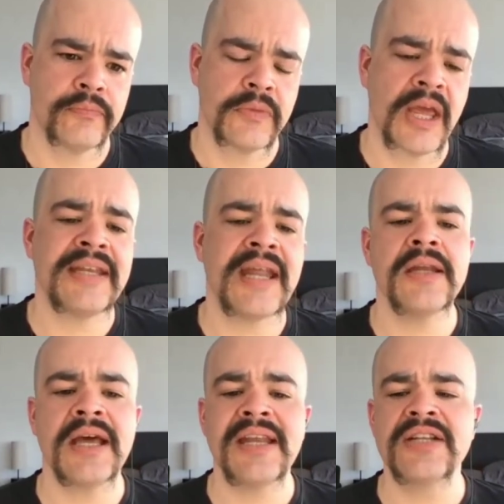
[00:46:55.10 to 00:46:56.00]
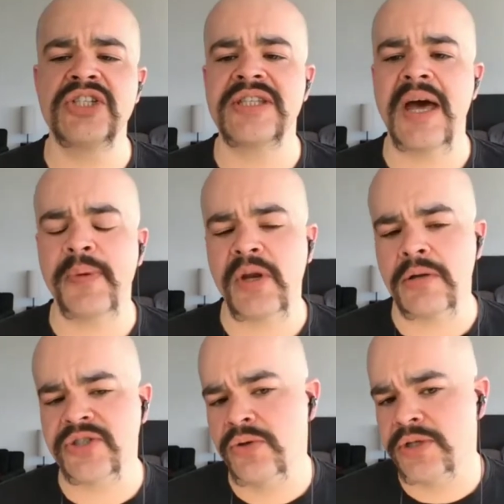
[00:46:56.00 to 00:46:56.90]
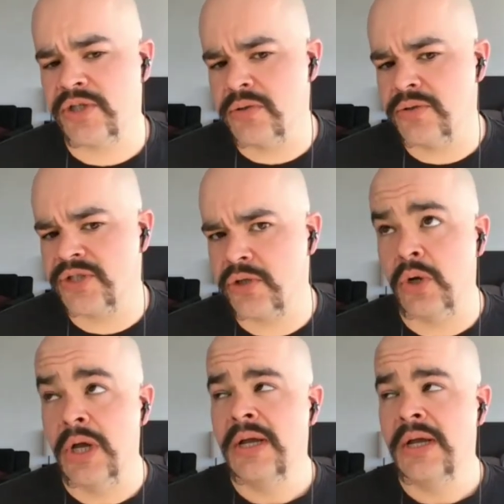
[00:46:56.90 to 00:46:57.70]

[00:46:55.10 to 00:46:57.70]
And not just that, but also the dudes too.